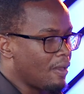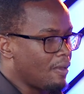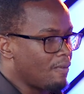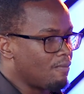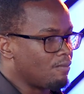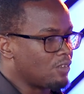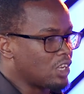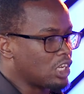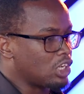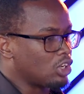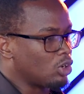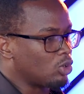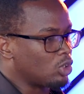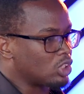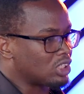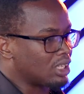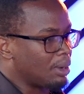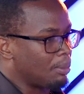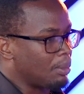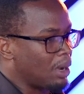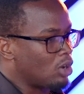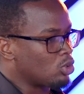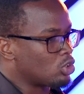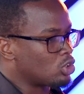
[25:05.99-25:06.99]
video was
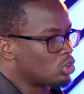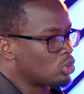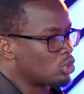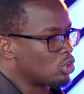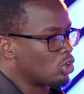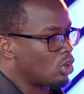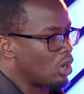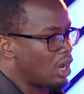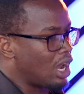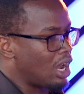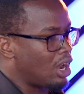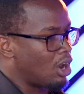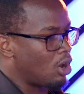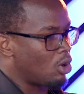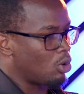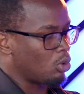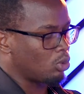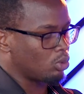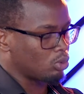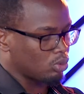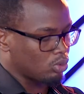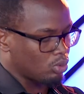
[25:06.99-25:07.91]
about, you know, how